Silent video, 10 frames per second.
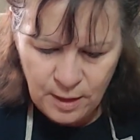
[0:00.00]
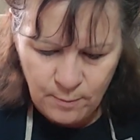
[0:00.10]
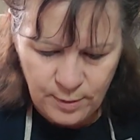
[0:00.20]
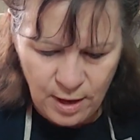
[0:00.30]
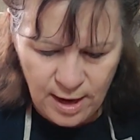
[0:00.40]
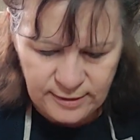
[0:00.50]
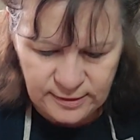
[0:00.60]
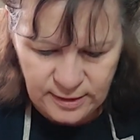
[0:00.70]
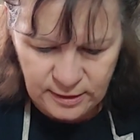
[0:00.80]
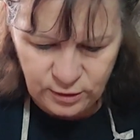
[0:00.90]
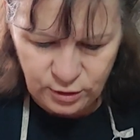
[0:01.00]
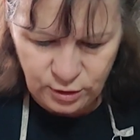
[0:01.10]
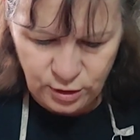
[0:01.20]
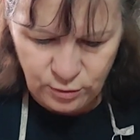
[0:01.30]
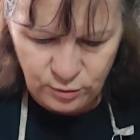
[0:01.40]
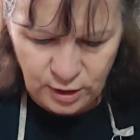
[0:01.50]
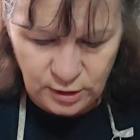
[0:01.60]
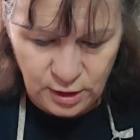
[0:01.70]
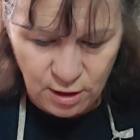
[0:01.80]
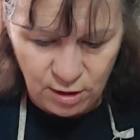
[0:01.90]
But I said unto you that
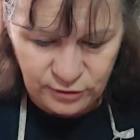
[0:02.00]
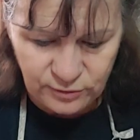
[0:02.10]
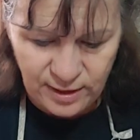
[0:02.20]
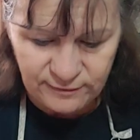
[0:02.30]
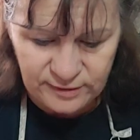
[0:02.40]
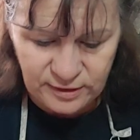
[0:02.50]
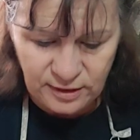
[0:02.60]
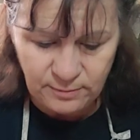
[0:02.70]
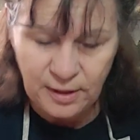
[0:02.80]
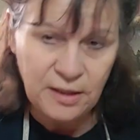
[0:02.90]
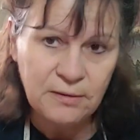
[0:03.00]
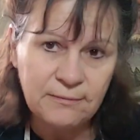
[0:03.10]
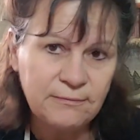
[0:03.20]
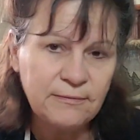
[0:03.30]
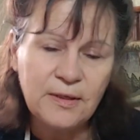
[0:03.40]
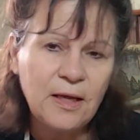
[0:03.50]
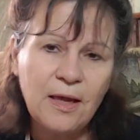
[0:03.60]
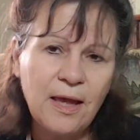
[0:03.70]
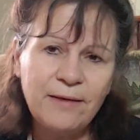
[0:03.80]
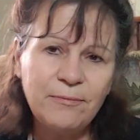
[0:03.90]
ye also have seen me,
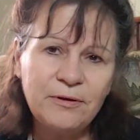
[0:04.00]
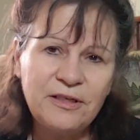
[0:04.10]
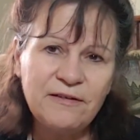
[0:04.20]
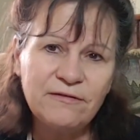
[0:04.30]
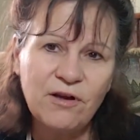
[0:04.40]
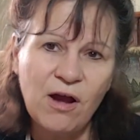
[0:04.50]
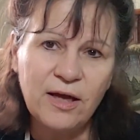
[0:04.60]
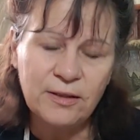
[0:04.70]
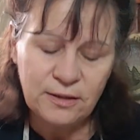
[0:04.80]
and believe not.